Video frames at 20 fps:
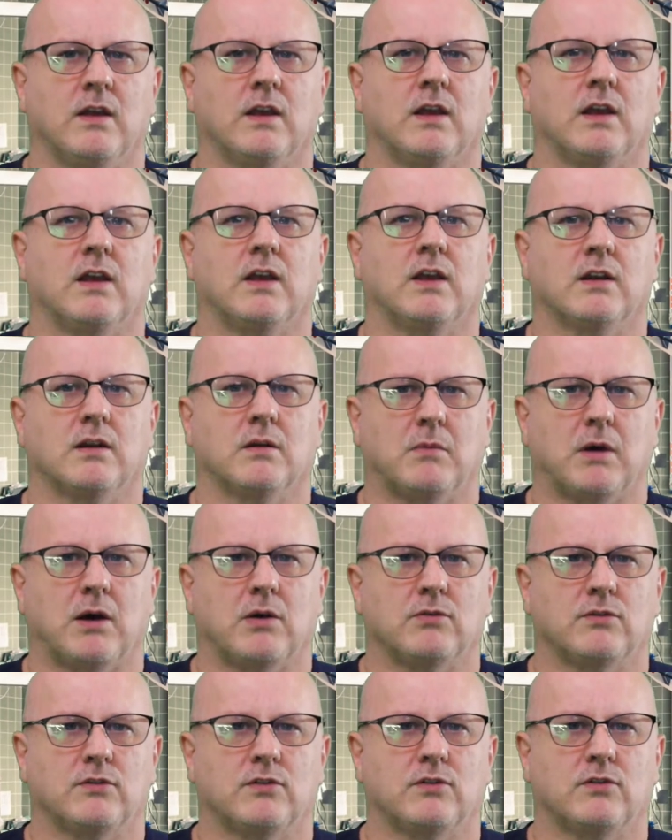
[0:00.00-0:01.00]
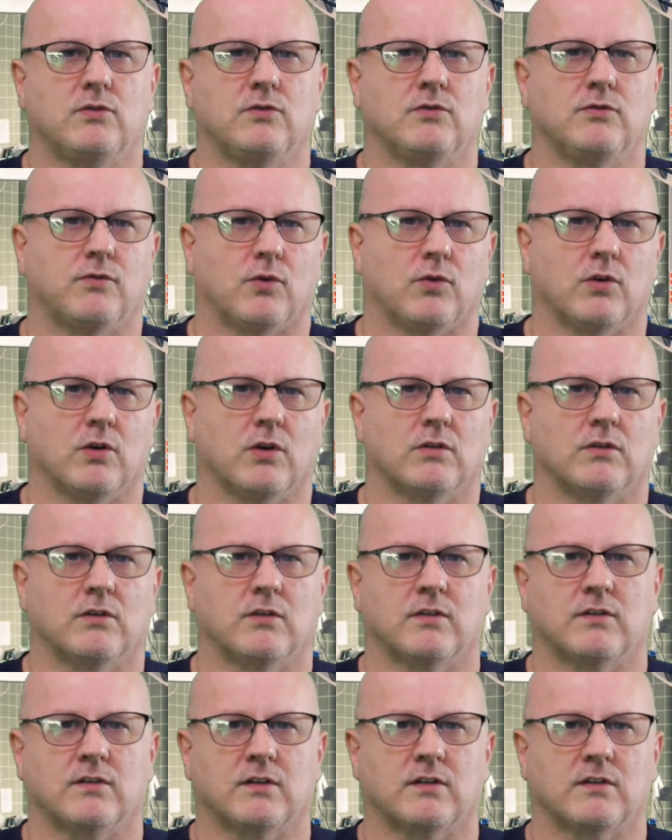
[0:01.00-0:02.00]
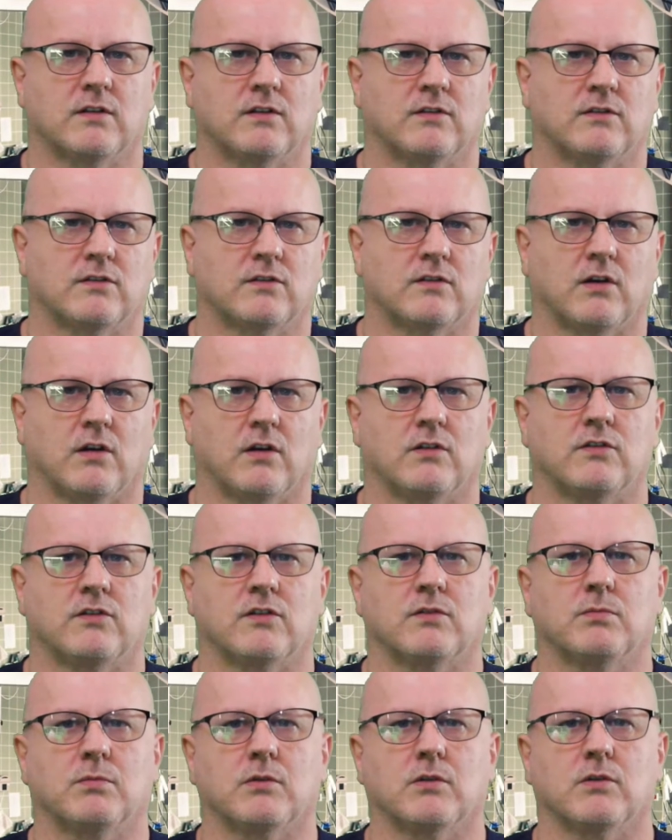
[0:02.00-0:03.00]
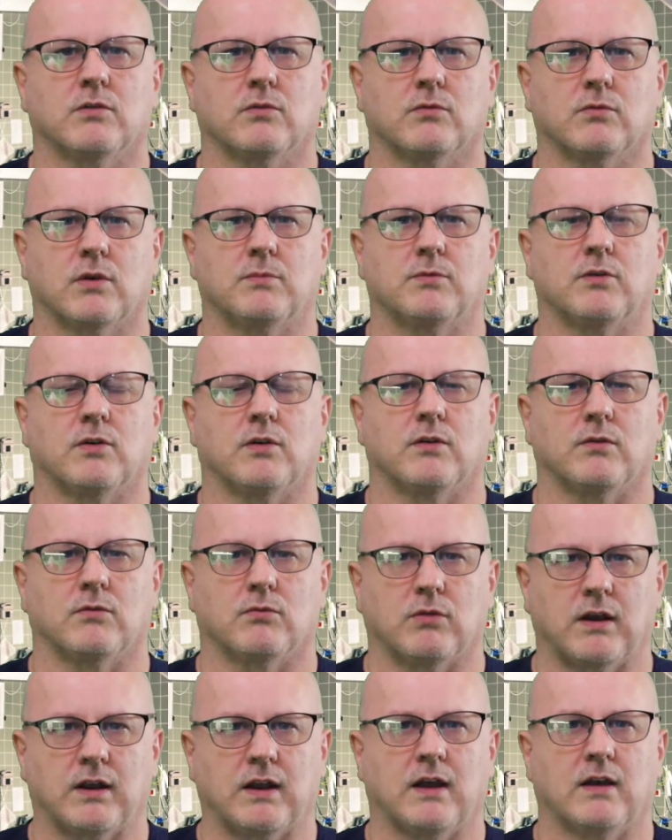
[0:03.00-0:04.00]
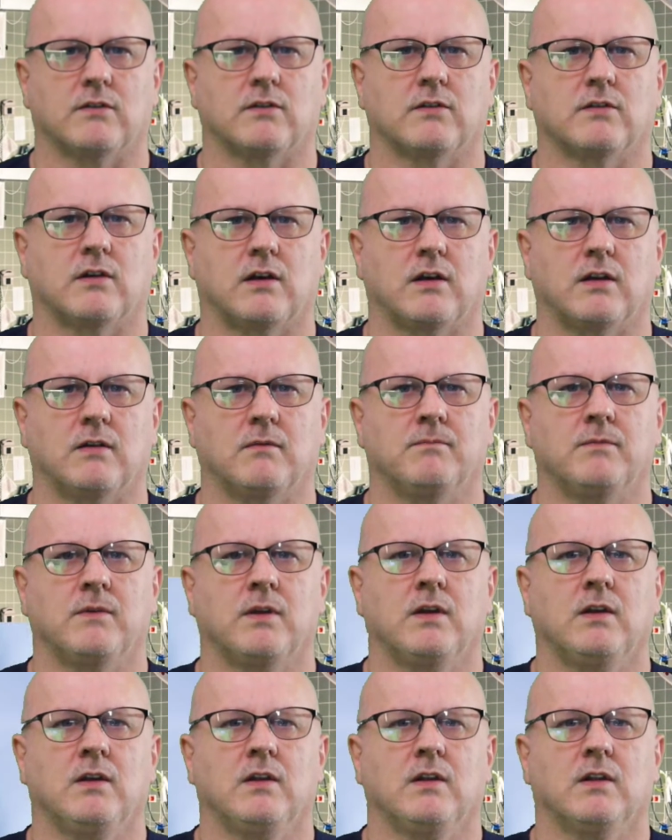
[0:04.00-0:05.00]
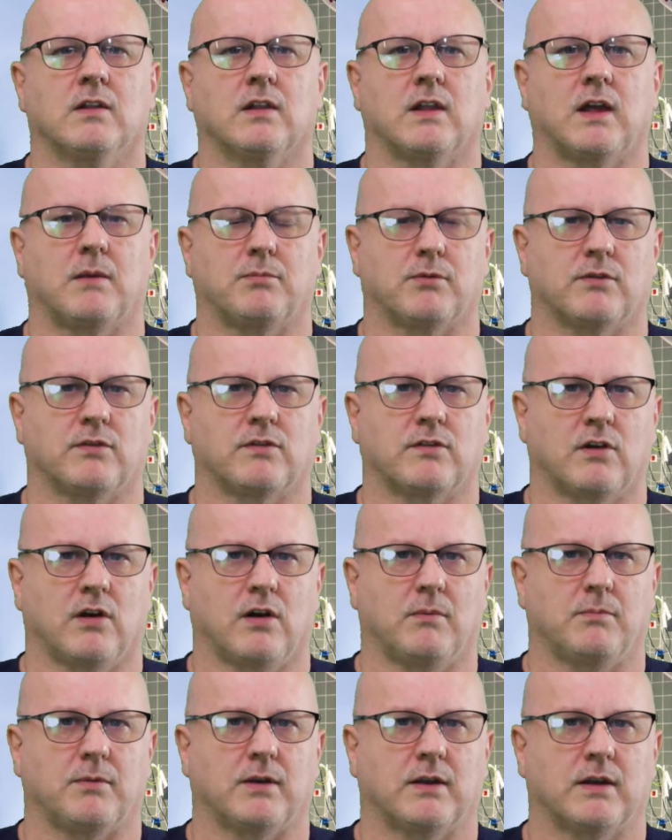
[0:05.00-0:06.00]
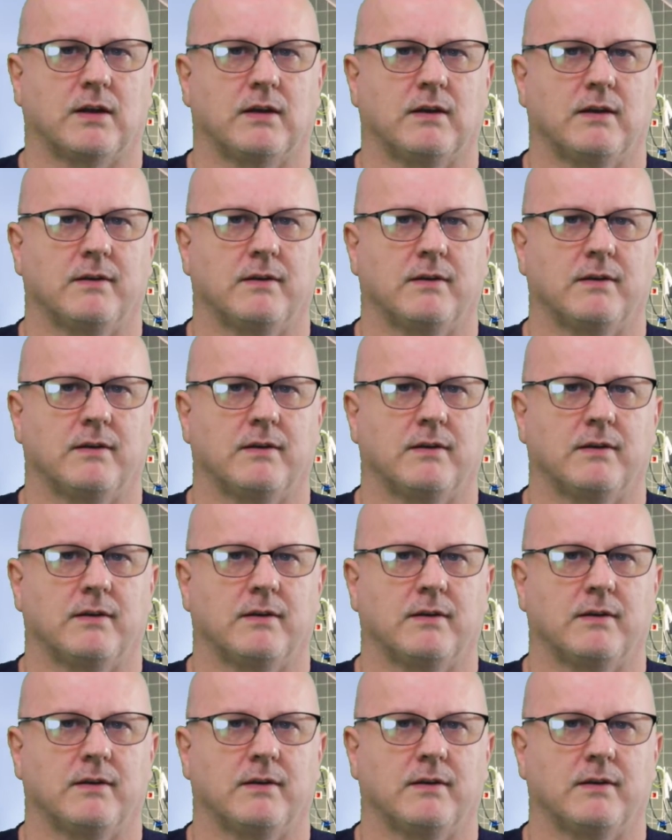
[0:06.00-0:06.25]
It amounts to 4 to 6 inch scar just below the ribs on the right hand side. Laparoscopic